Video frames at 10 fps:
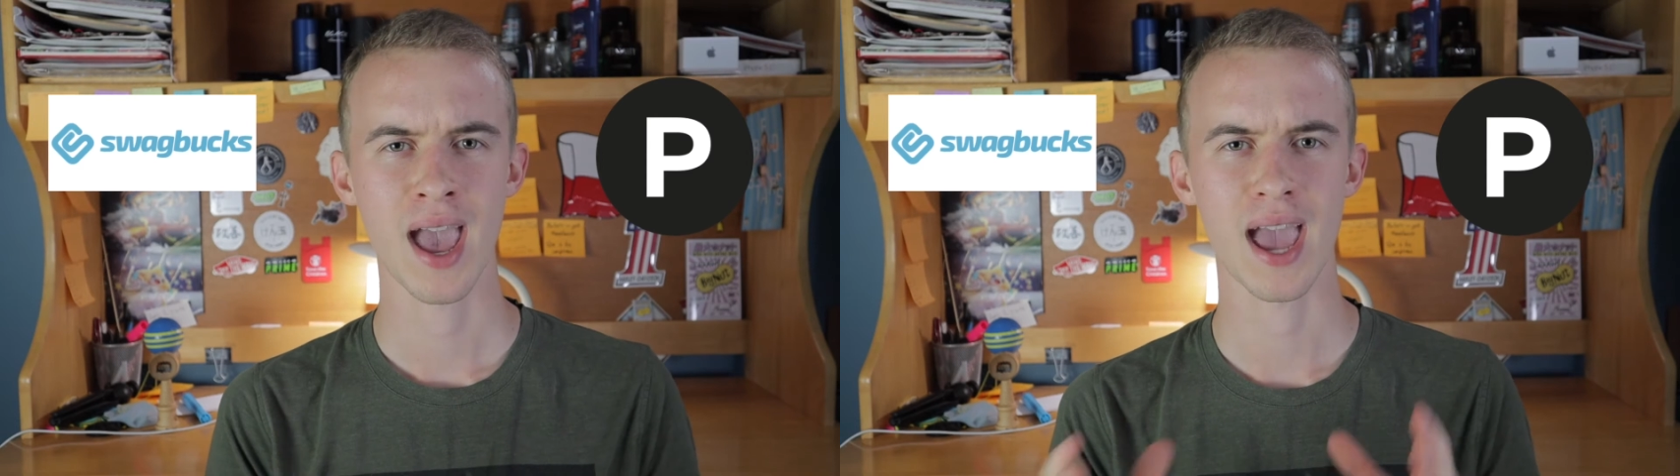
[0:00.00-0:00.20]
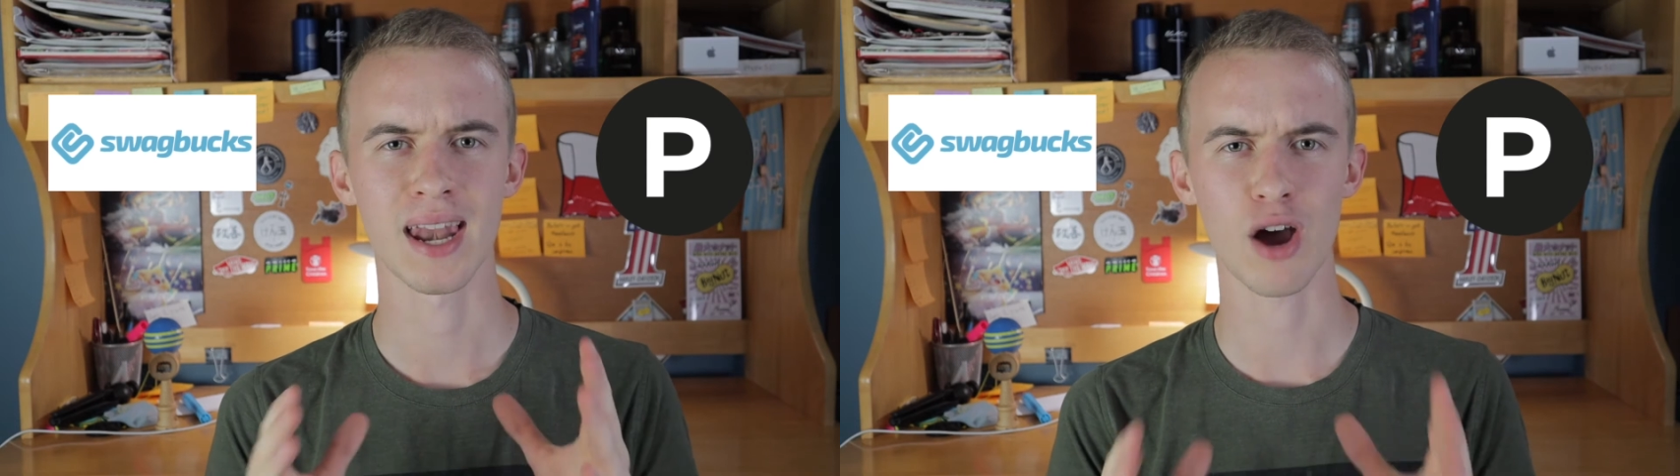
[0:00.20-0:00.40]

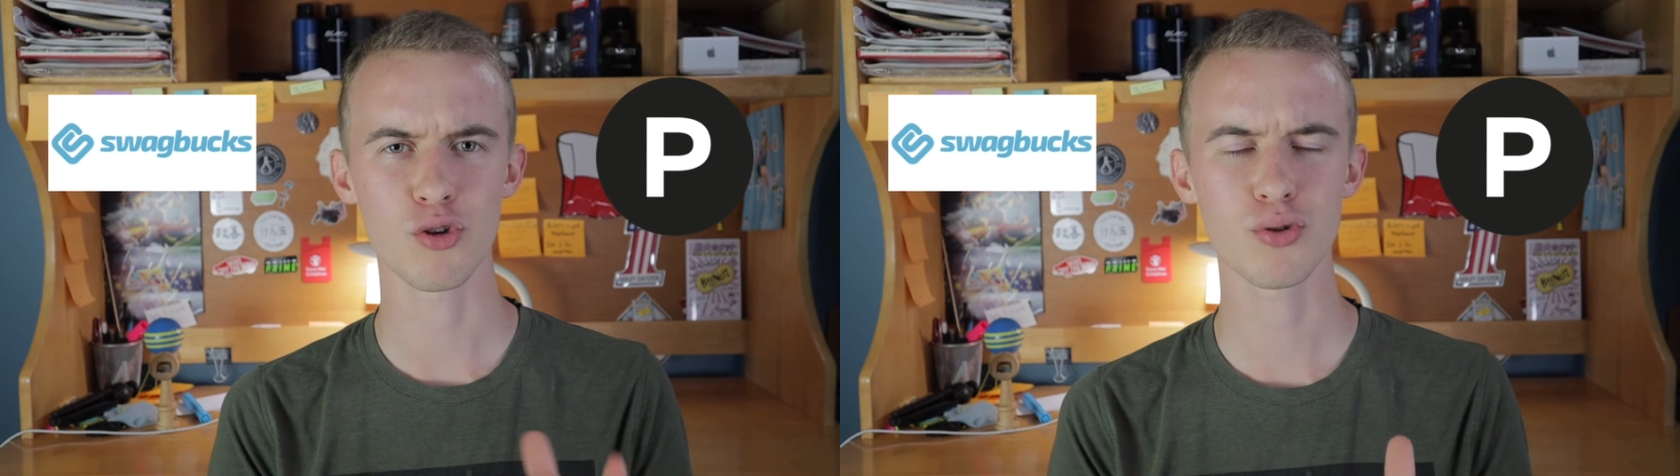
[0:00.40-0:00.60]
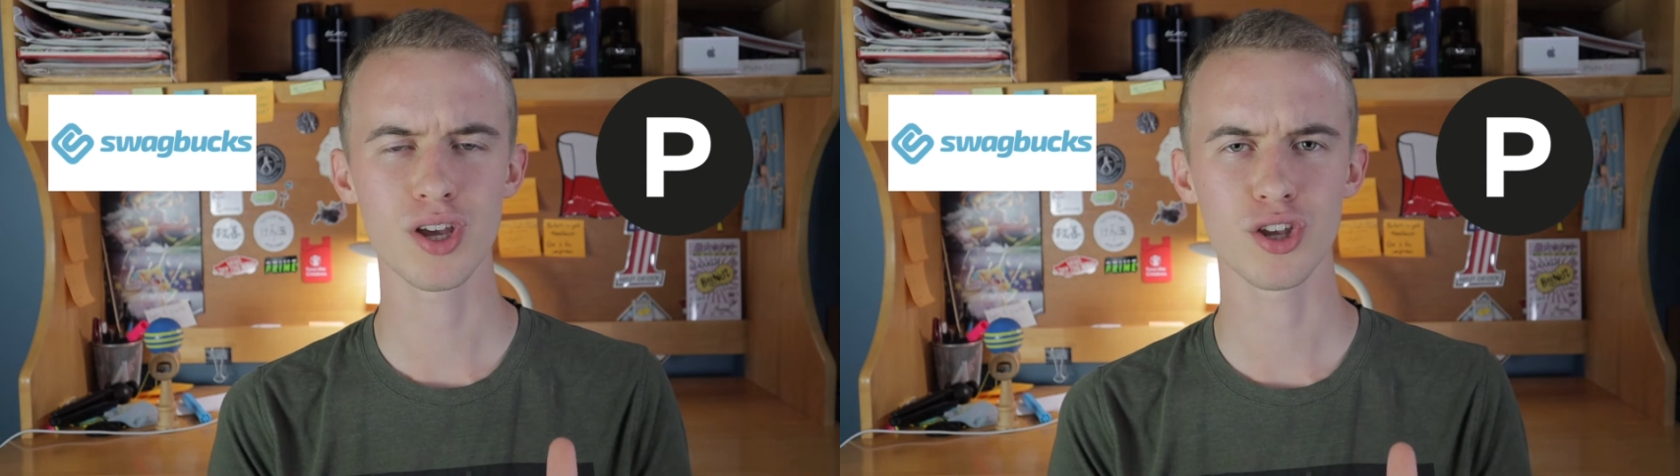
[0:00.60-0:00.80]
and how
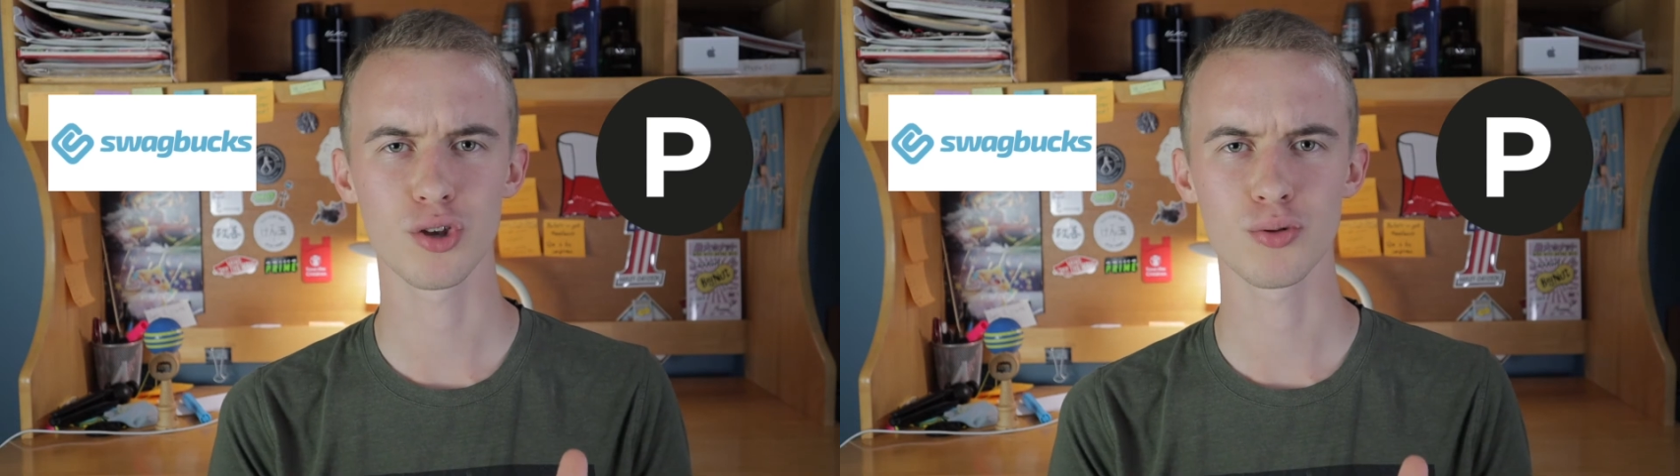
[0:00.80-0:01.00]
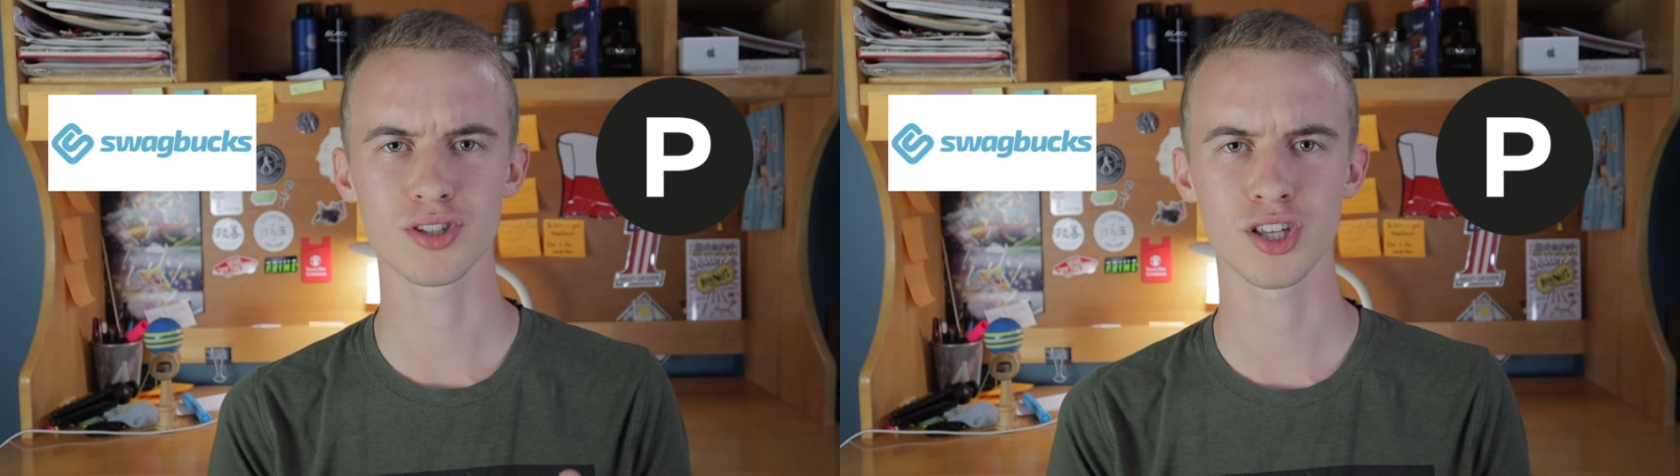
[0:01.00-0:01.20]
you could
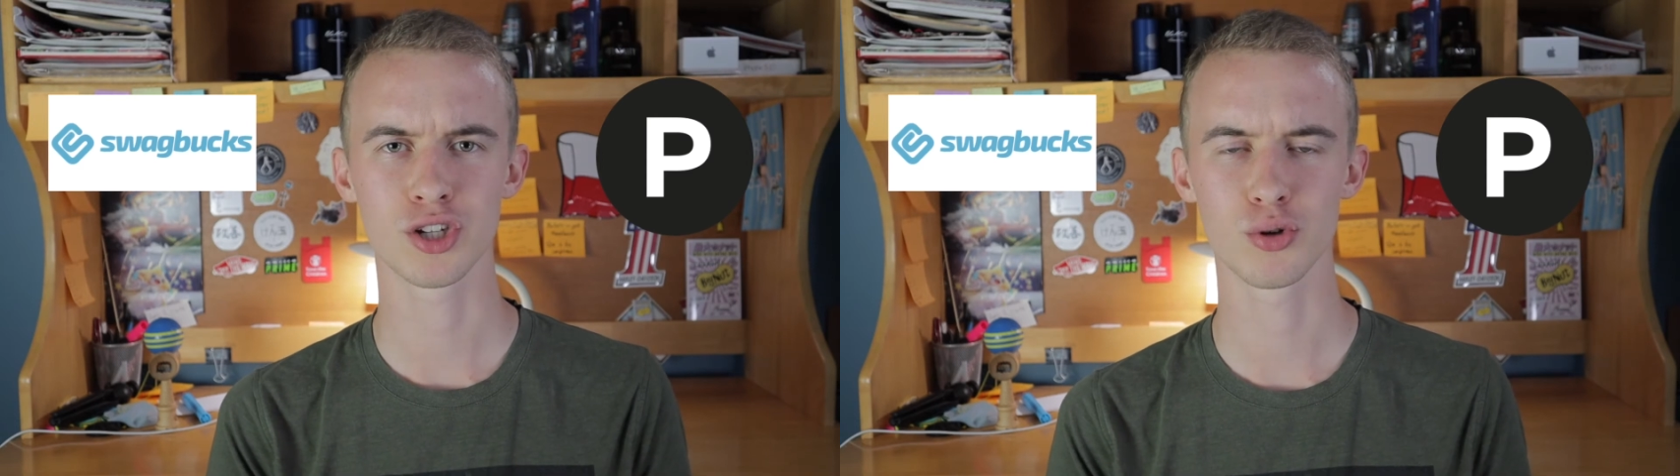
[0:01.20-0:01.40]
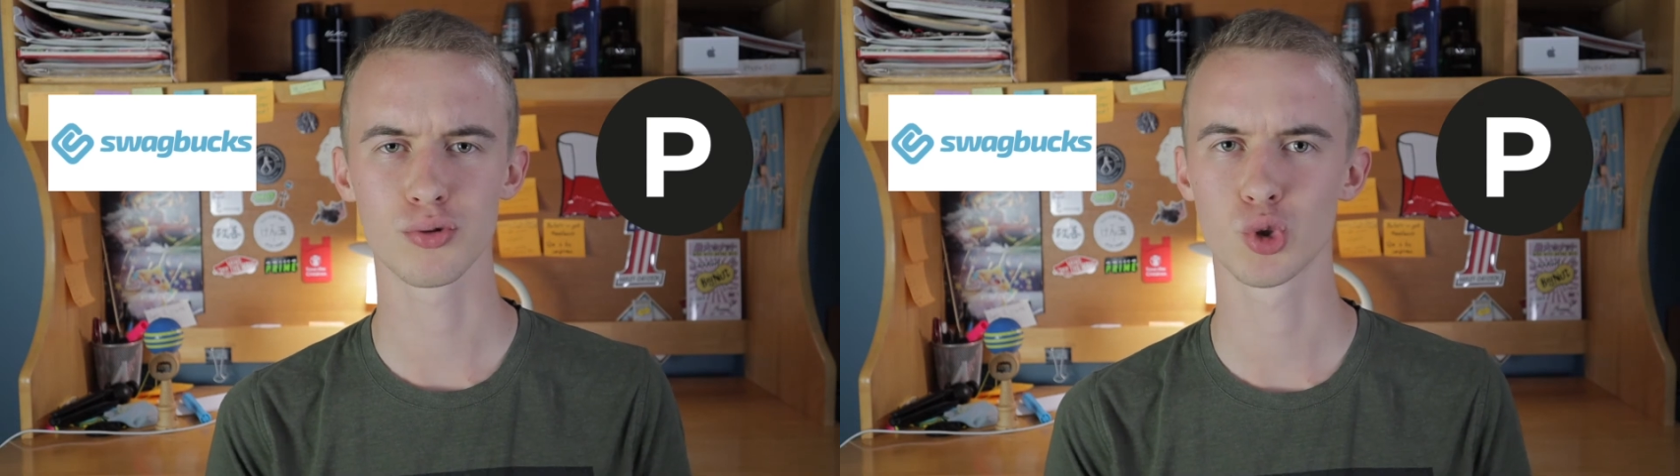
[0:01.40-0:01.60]
use the
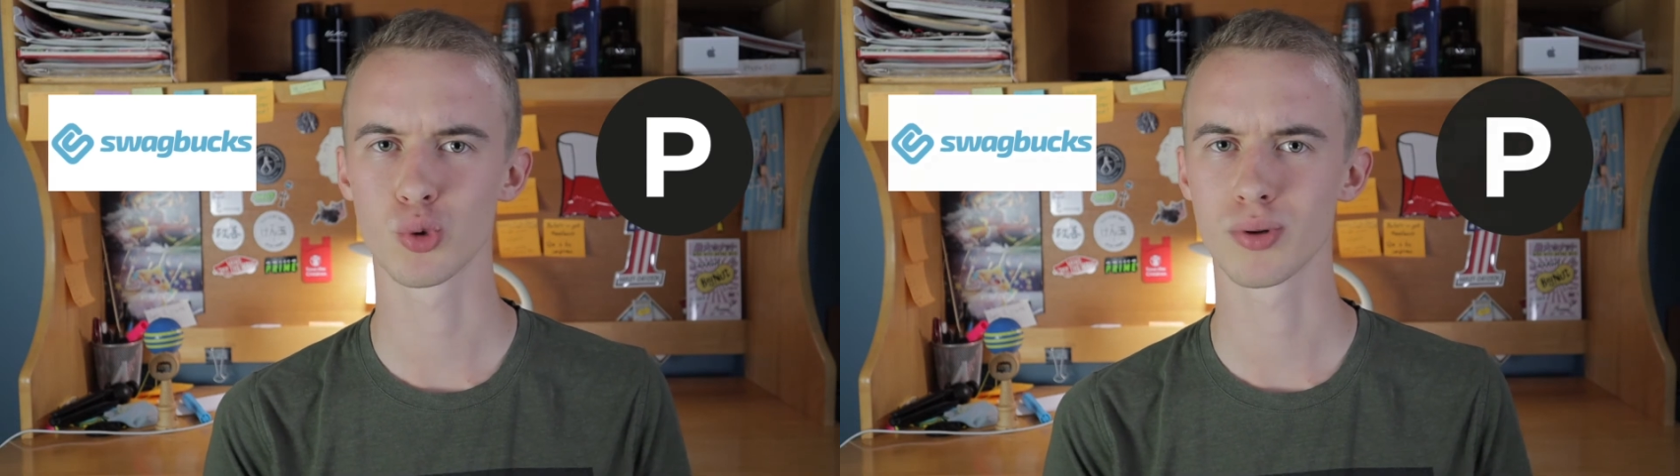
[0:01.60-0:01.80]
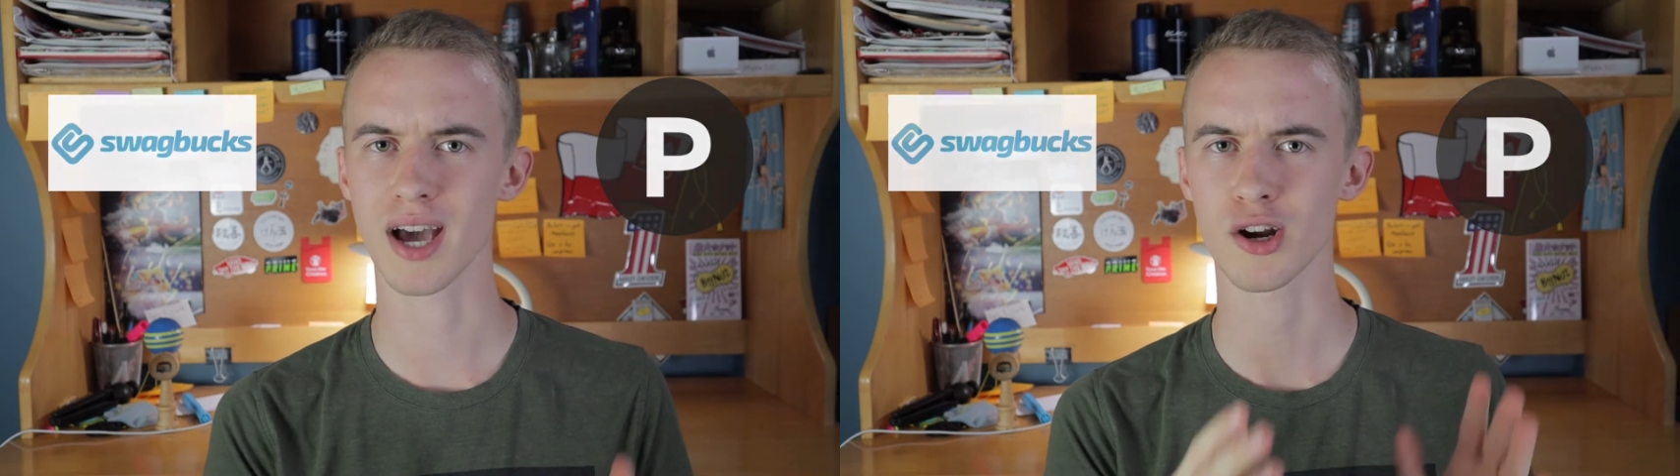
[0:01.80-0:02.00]
two to
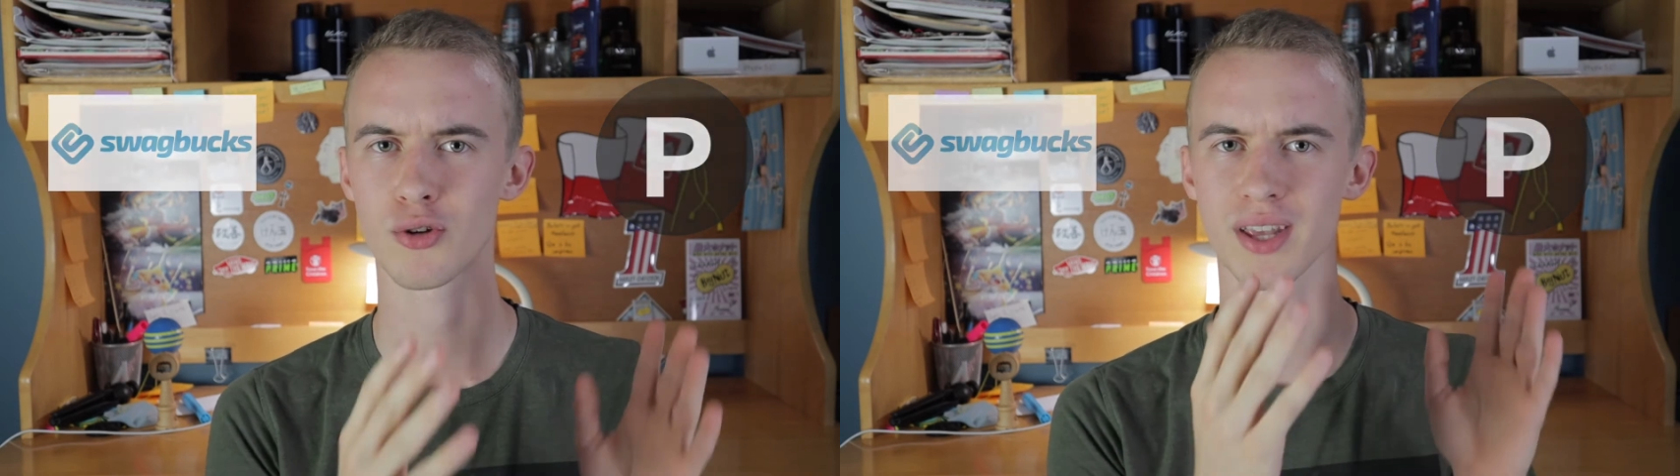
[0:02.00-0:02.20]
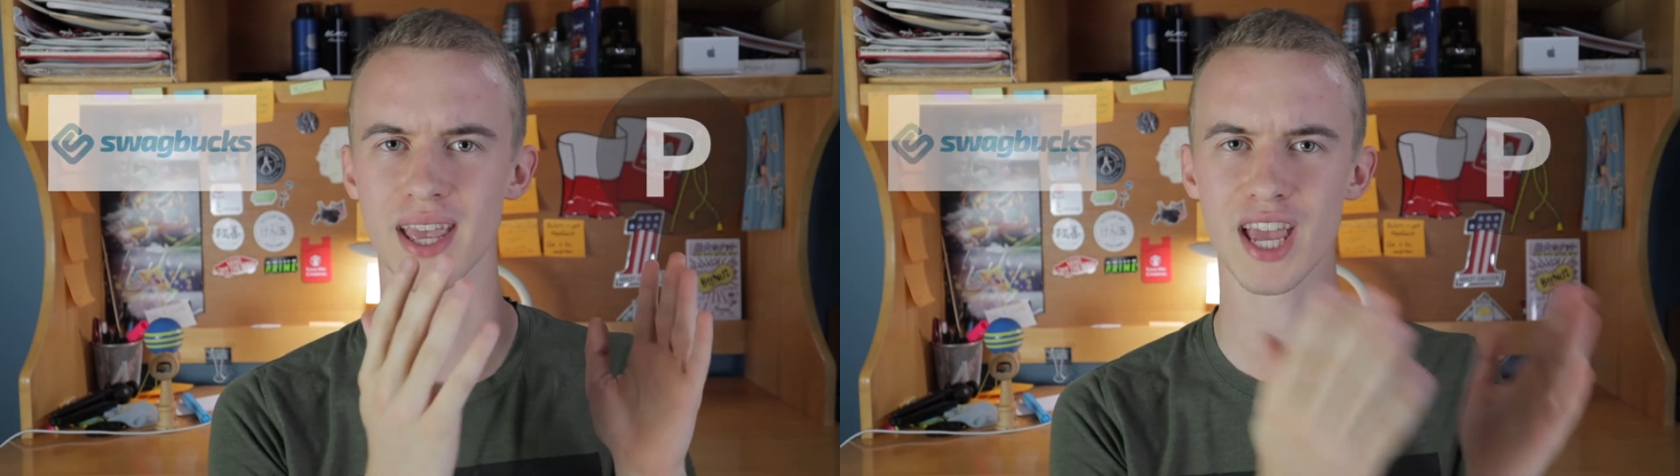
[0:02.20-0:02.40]
not only